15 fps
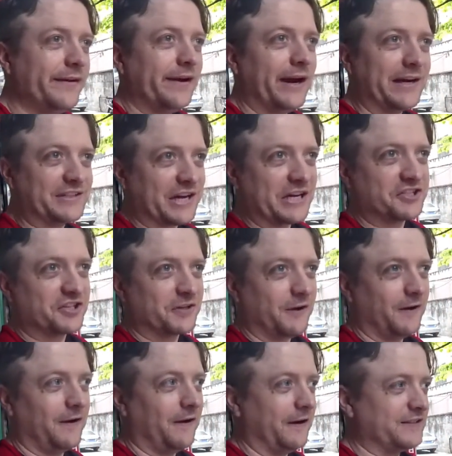I taught
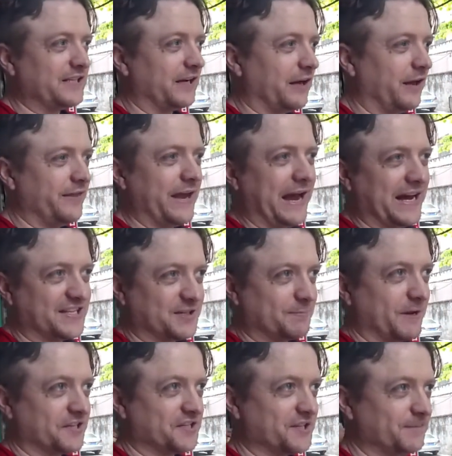all the
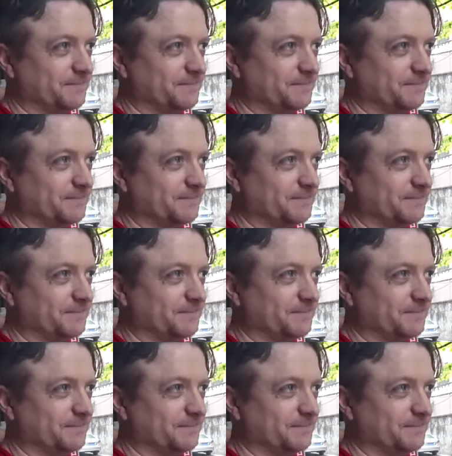aspects.